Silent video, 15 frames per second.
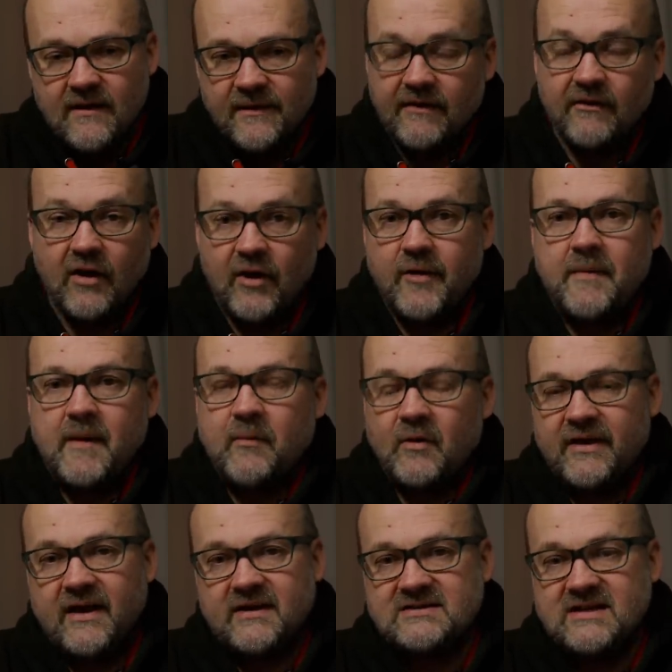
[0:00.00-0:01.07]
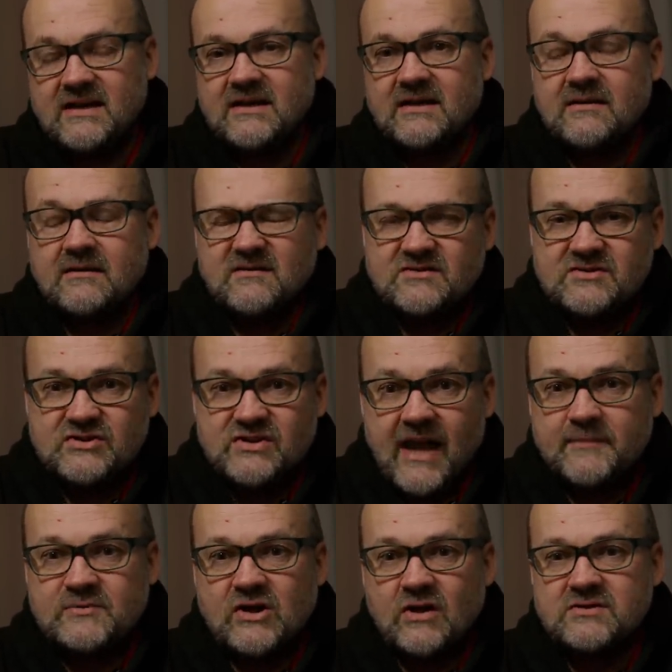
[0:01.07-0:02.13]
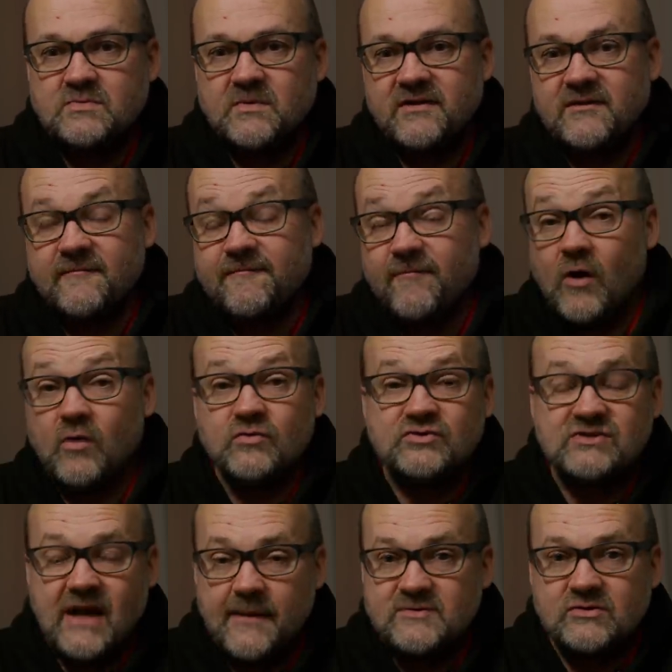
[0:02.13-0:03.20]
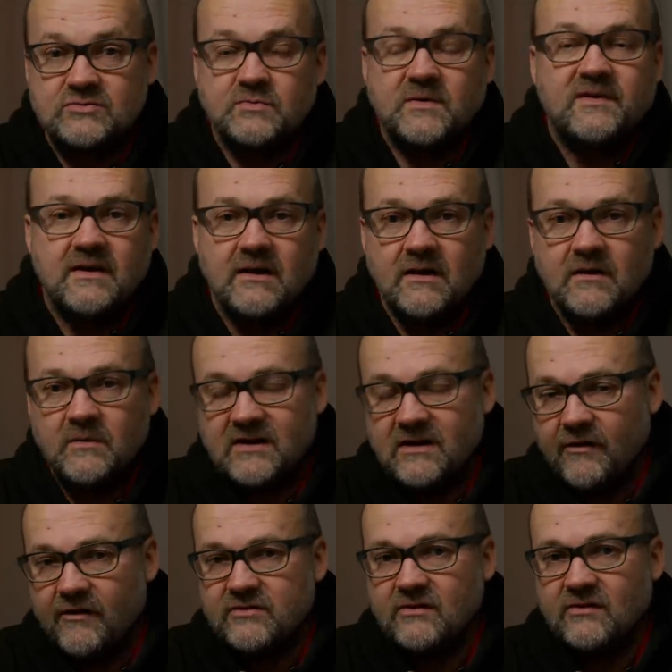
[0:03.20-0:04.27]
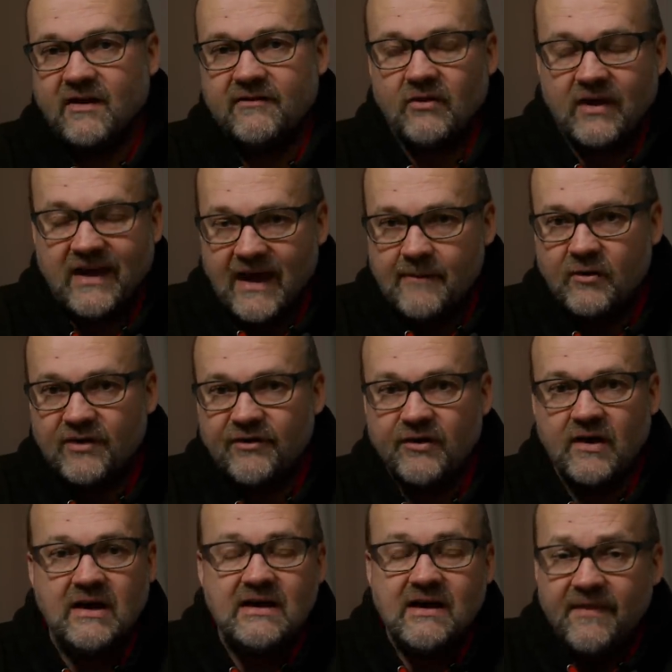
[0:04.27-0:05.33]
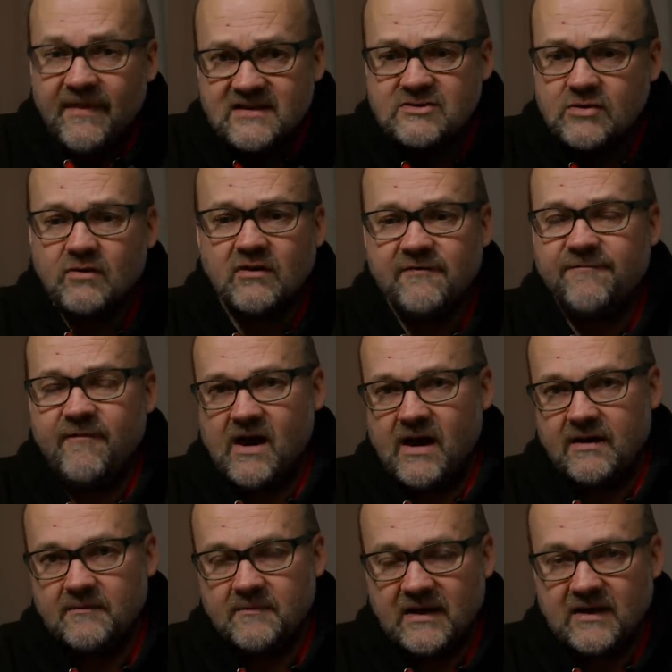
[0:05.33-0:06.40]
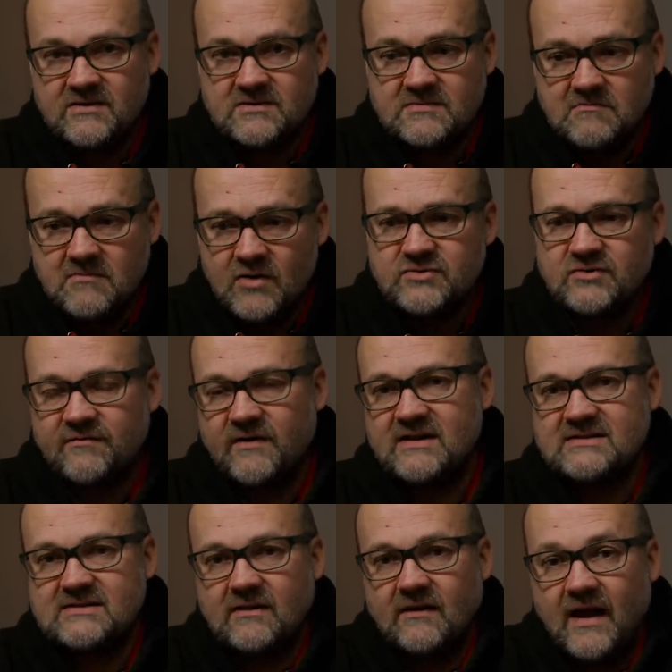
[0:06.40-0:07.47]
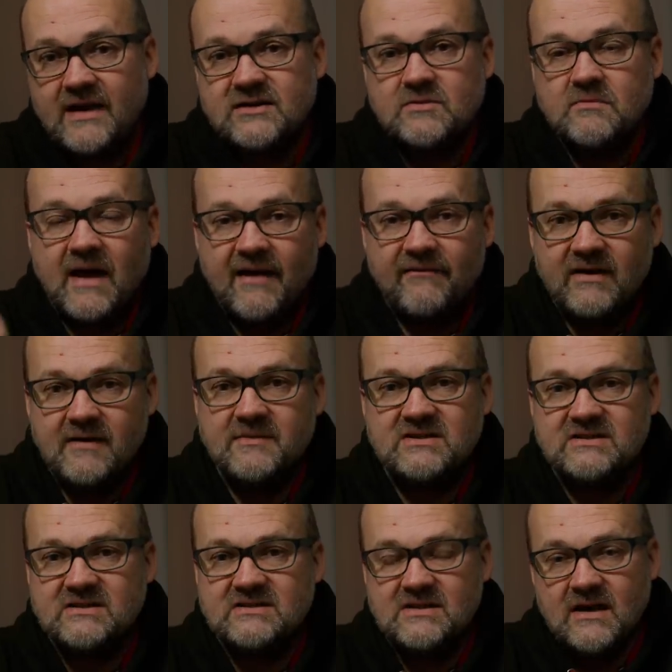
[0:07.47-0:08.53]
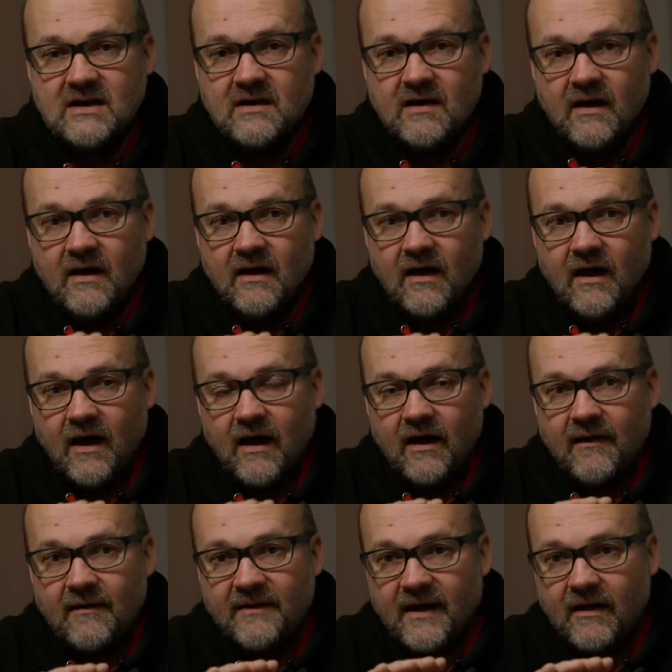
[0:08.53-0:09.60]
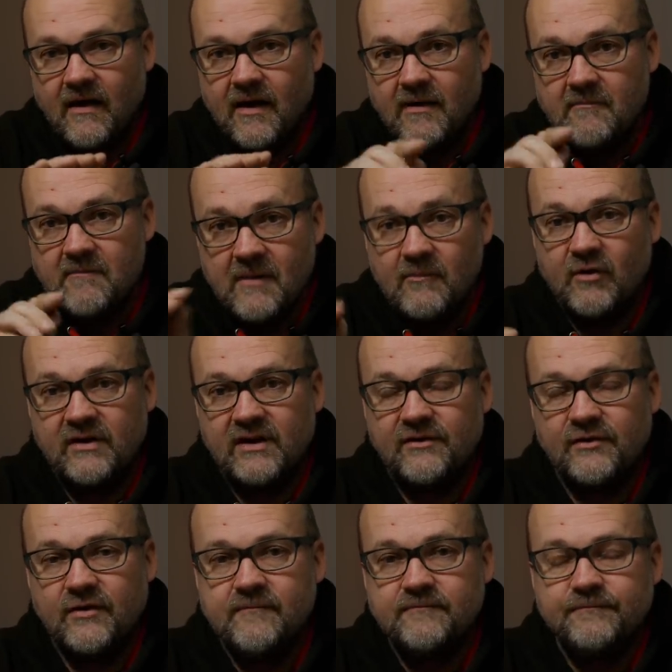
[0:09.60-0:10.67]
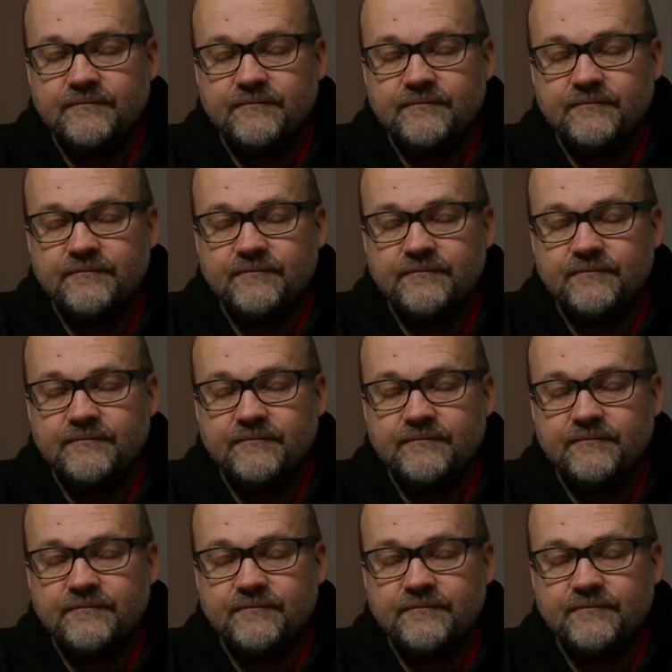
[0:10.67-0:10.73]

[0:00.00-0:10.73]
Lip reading: there are a lot of people that are taking snapshots with the phone, snapshots with their entry-level cameras. And that's totally fine, because most of us like to have images that are memories